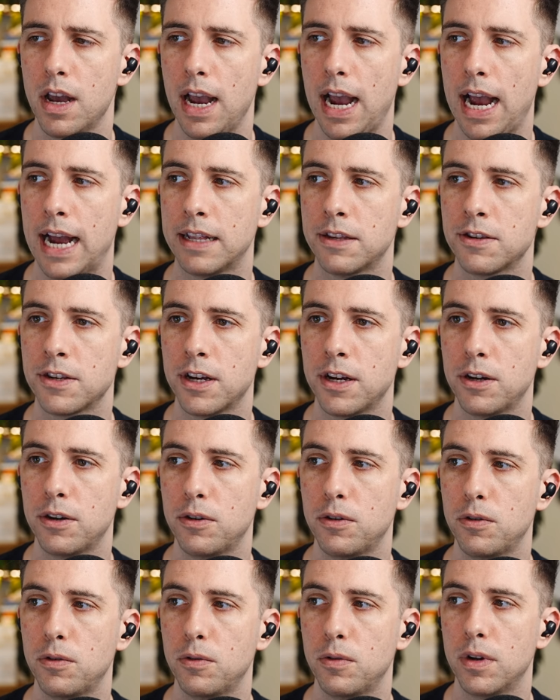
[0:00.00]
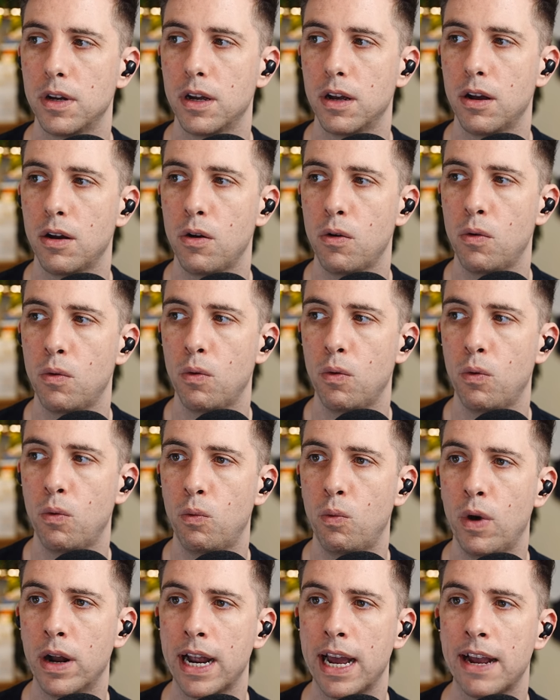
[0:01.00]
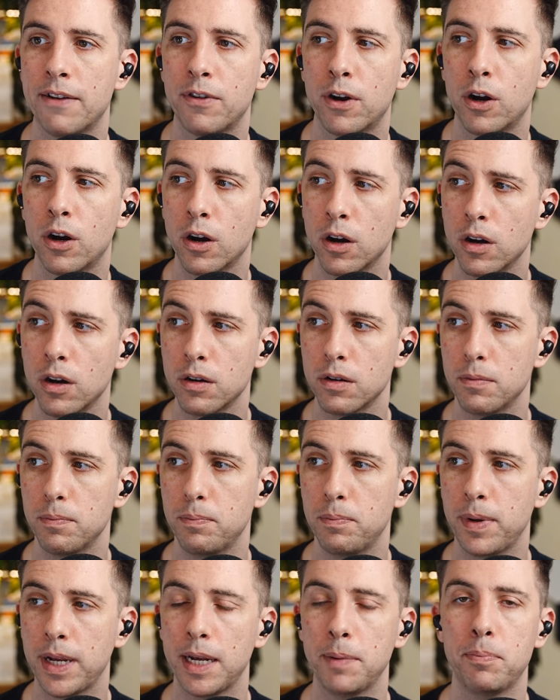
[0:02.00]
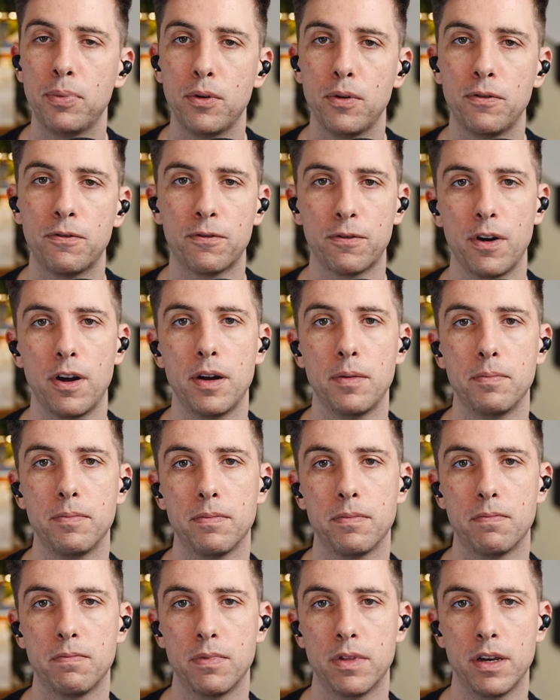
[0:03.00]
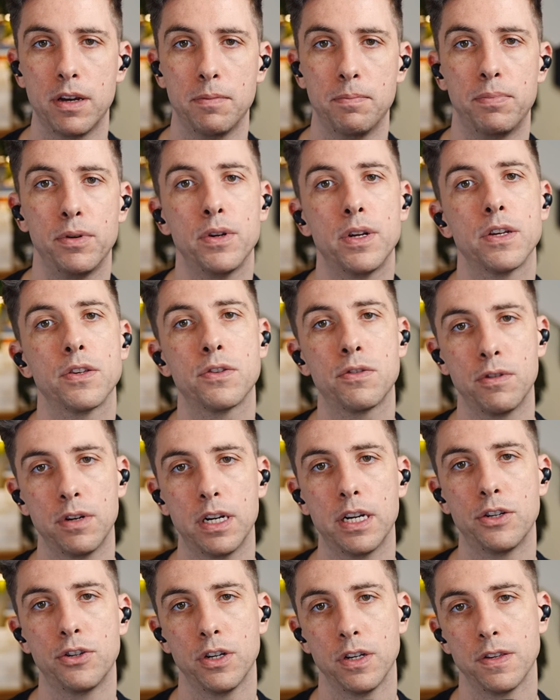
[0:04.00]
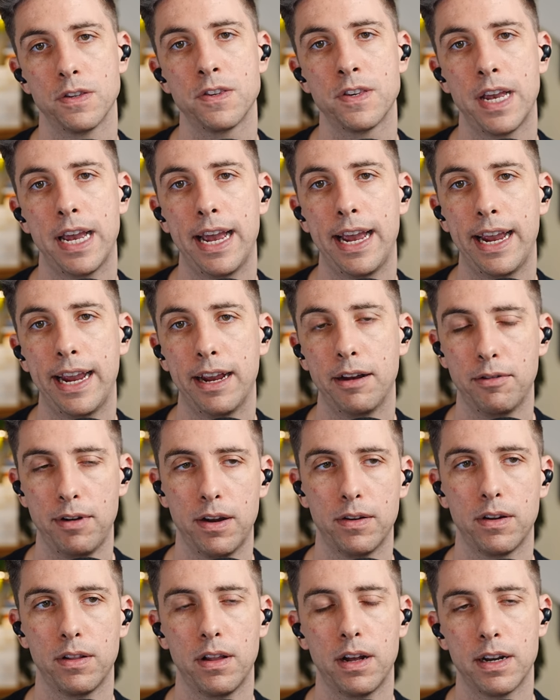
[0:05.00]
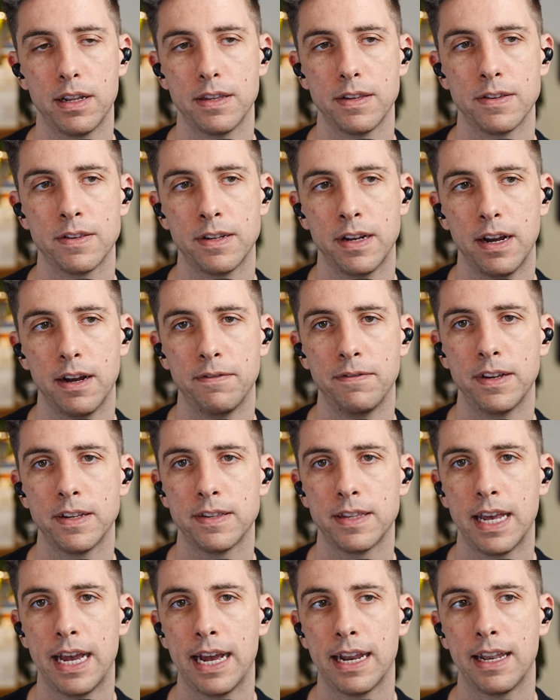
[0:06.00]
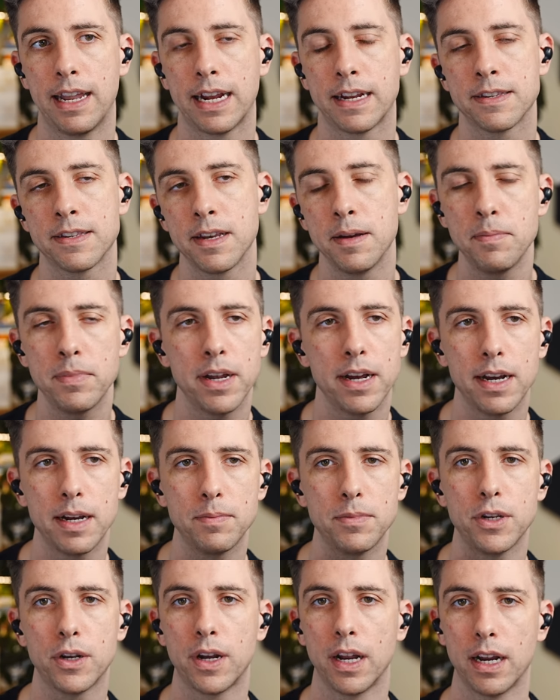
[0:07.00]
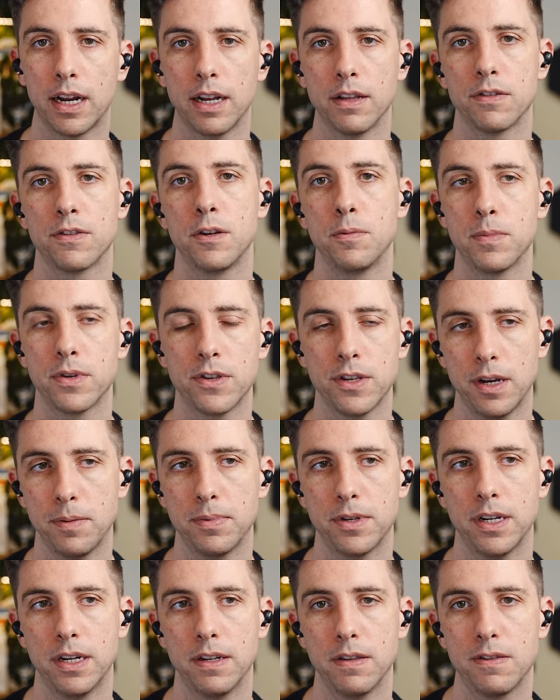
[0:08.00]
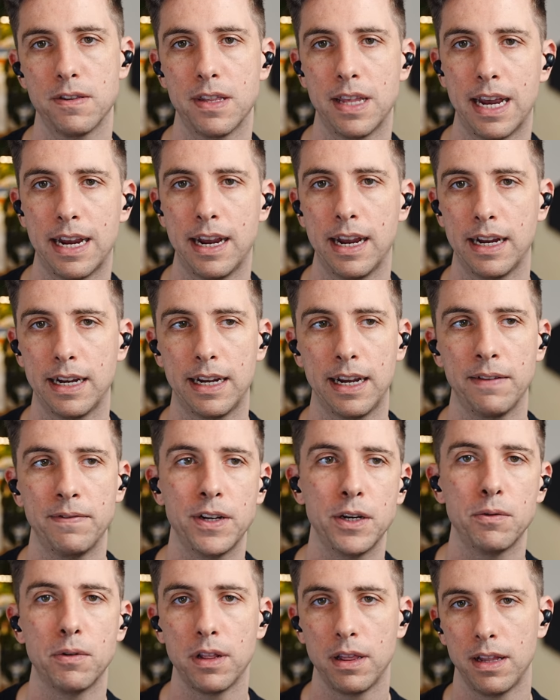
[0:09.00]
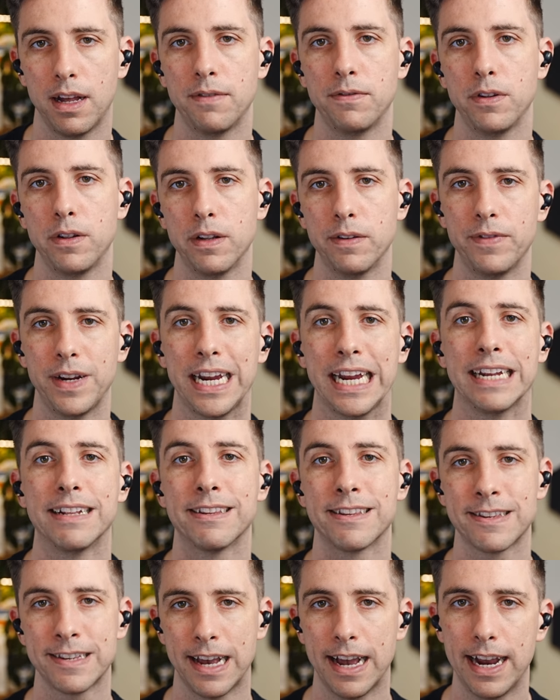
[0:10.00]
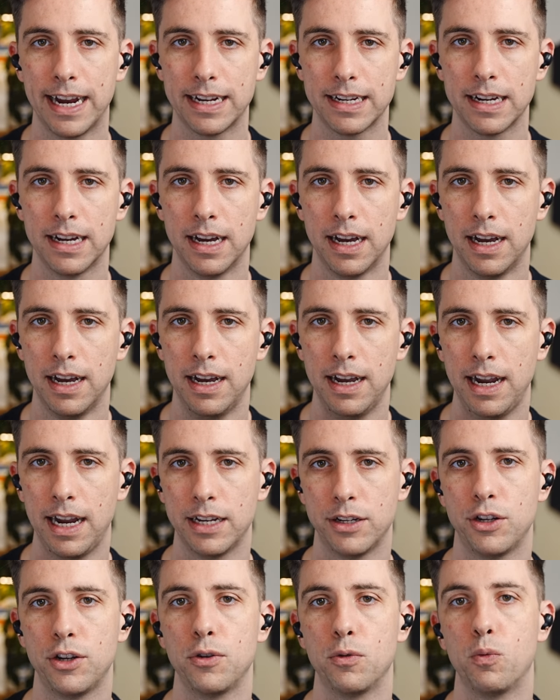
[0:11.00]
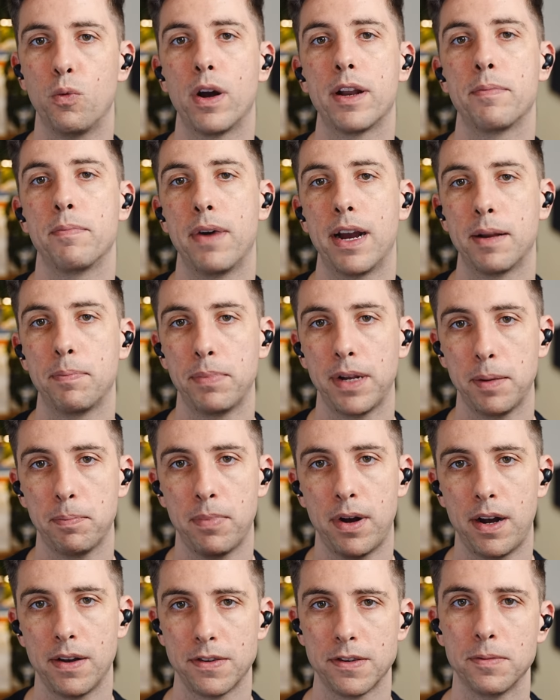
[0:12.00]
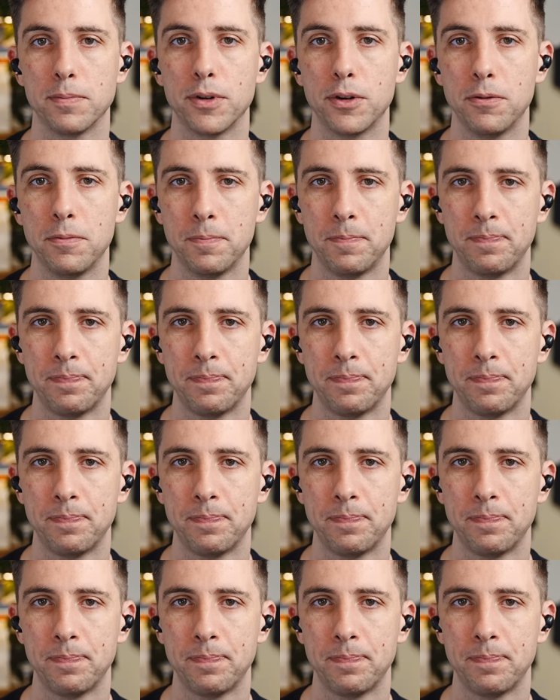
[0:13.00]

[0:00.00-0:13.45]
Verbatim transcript: and so, what I have heard people from the Buddhist tradition say around a lot of this stuff is that, like, sometimes you can consume a substance that can give you a level of insight into what might be possible.